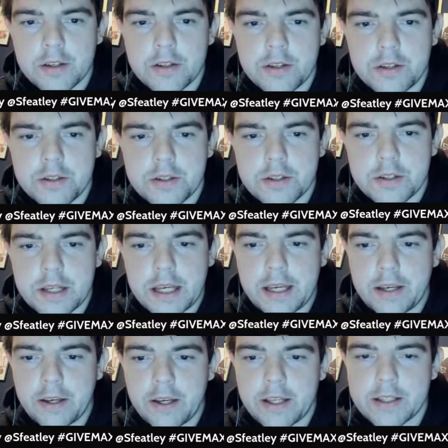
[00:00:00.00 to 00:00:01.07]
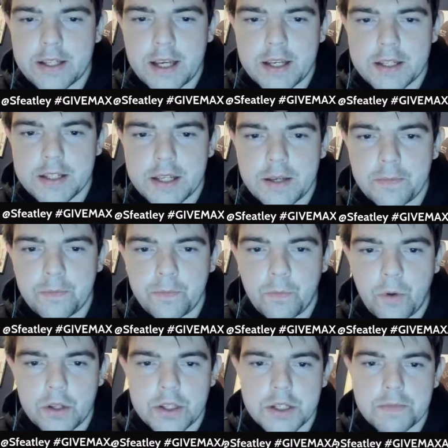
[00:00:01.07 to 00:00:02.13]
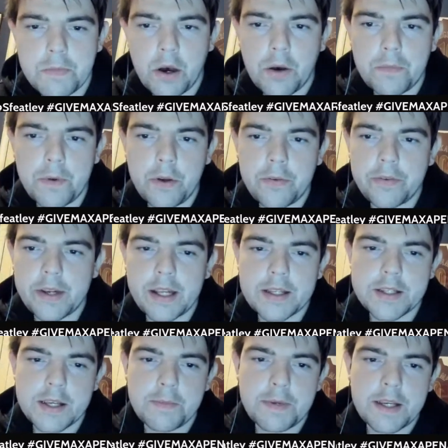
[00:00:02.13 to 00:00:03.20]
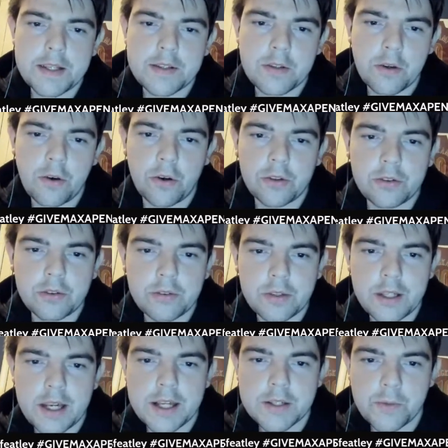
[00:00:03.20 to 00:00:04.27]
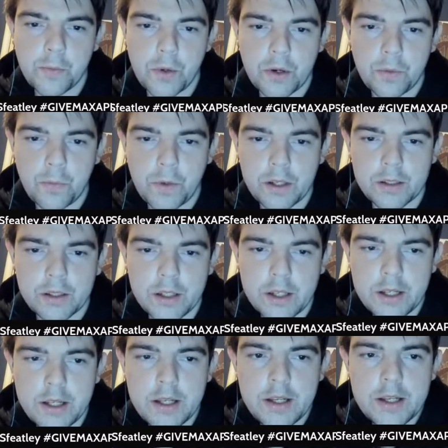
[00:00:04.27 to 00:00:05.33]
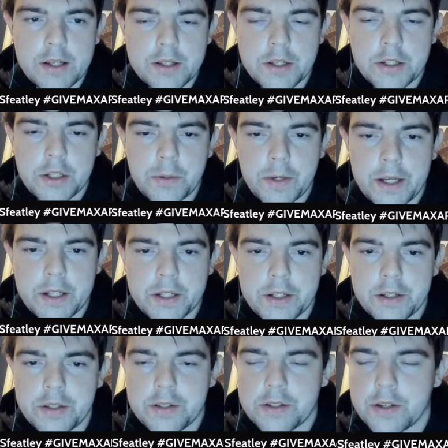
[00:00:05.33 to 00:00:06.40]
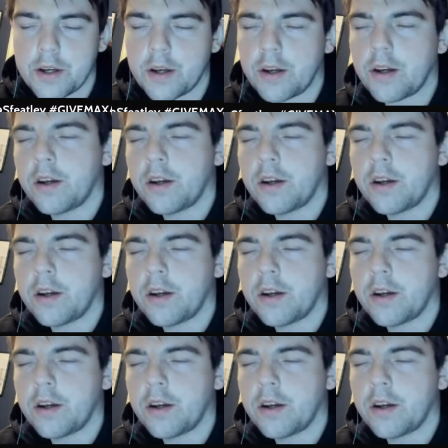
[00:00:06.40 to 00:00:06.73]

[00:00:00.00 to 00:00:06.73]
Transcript: because it takes him one smart move and that's him. He's gone, and that's a one-on-one situation. So